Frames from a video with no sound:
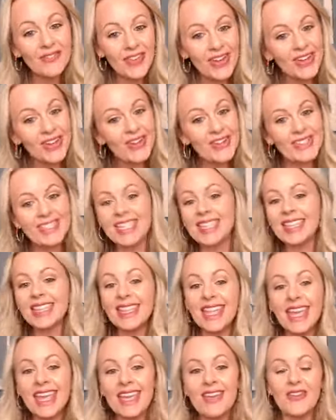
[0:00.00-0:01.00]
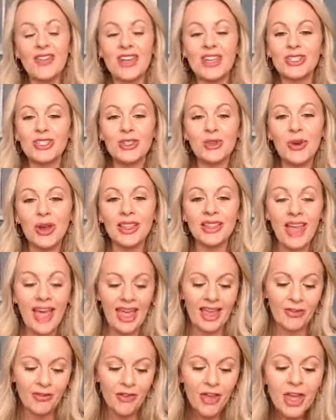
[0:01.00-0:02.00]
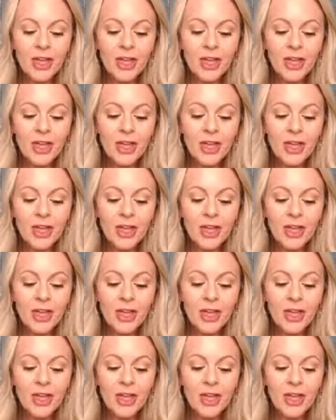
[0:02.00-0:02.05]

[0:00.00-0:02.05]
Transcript: foods and live and enjoy life.